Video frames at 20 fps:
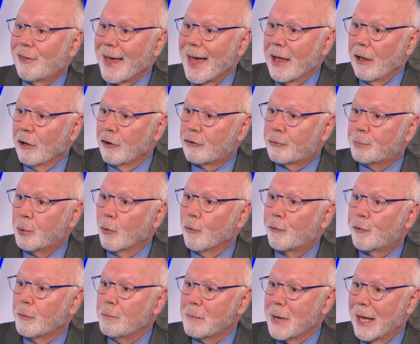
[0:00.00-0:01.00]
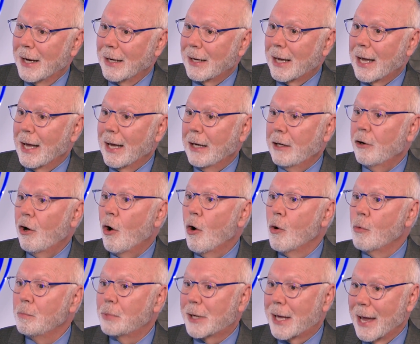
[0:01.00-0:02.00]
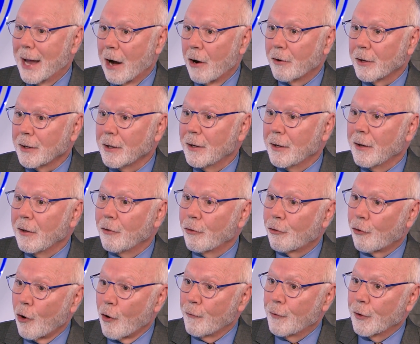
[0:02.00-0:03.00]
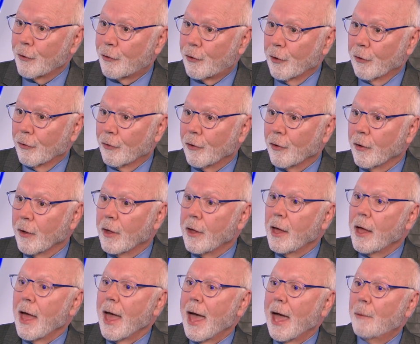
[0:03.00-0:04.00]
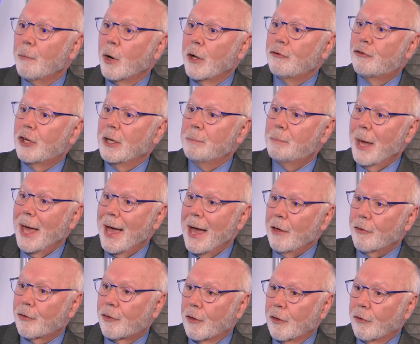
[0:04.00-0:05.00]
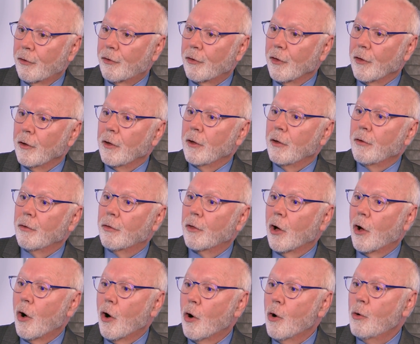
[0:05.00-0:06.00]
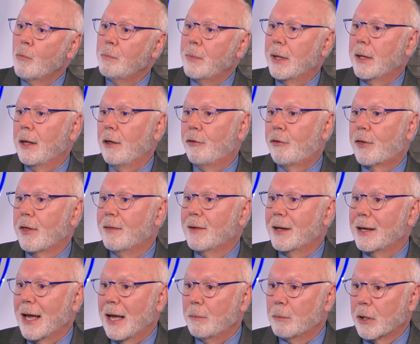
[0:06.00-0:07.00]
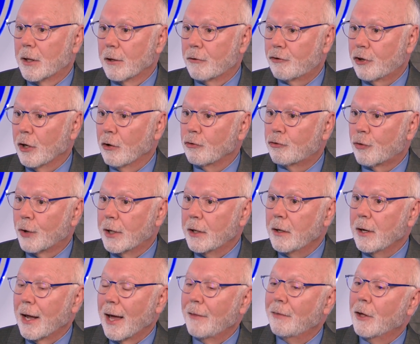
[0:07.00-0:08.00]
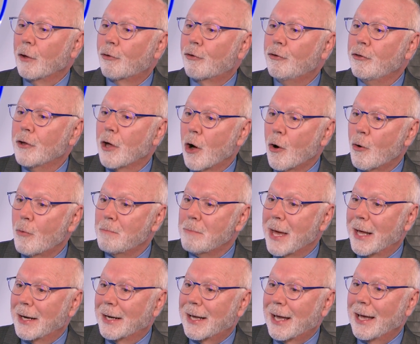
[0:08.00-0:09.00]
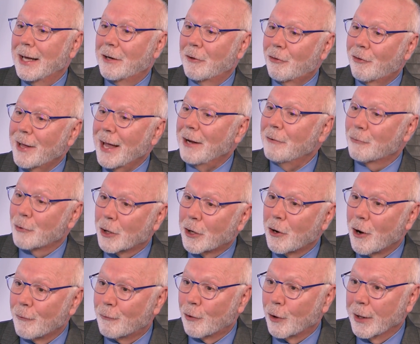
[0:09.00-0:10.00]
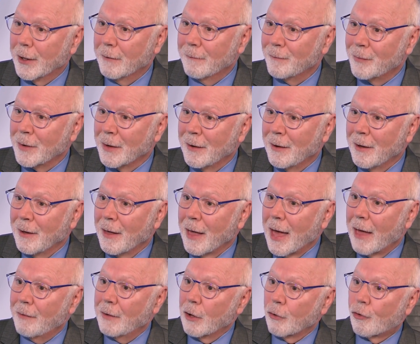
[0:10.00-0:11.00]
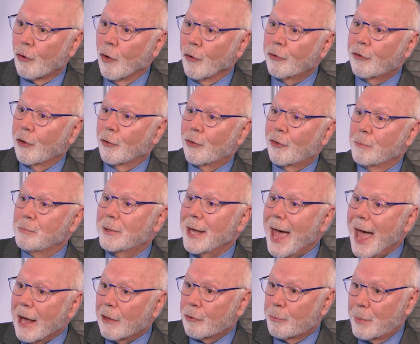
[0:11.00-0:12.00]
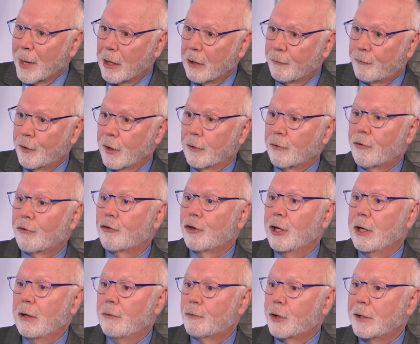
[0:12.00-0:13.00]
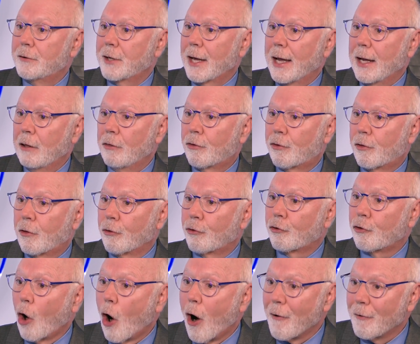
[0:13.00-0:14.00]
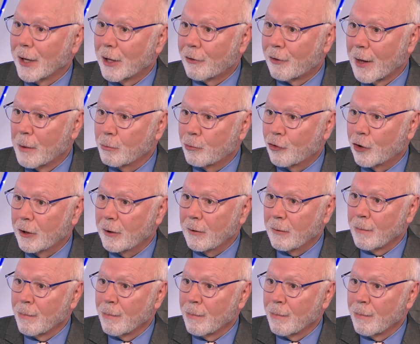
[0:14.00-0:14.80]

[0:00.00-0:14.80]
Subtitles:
eligible for Medicaid home care services. And when she passes, the home is in the name of the children, and there's no Medicaid estate recovery. And there's also some tax benefits. She retains the STAR exemption,